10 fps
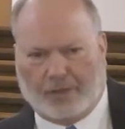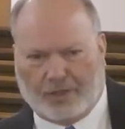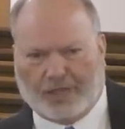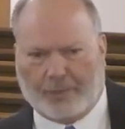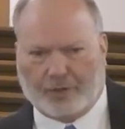
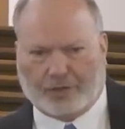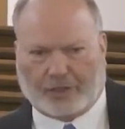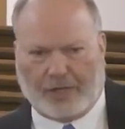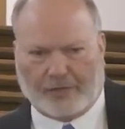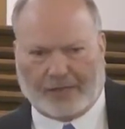establish a
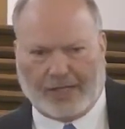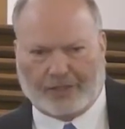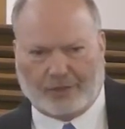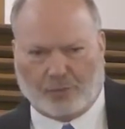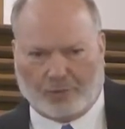
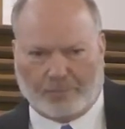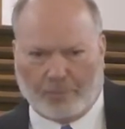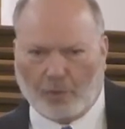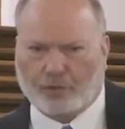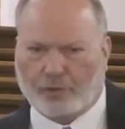congregation, well,
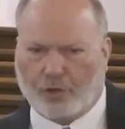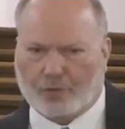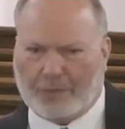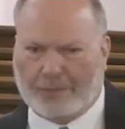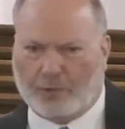most of
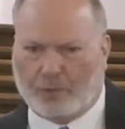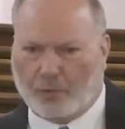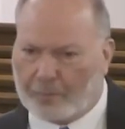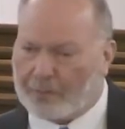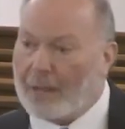those people
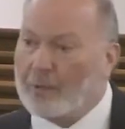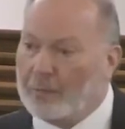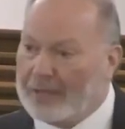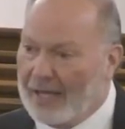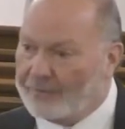will
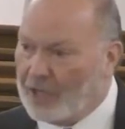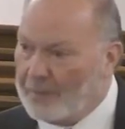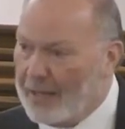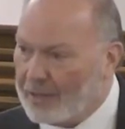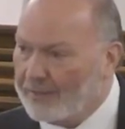probably have come
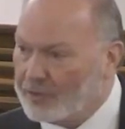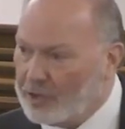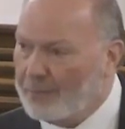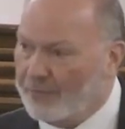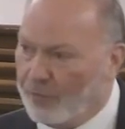out of
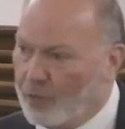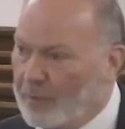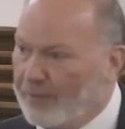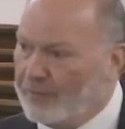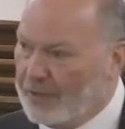some form
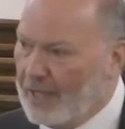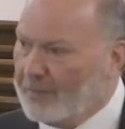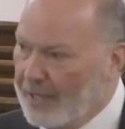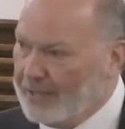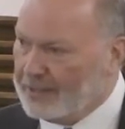of
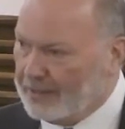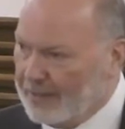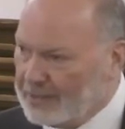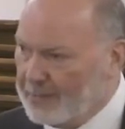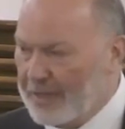denominationalism.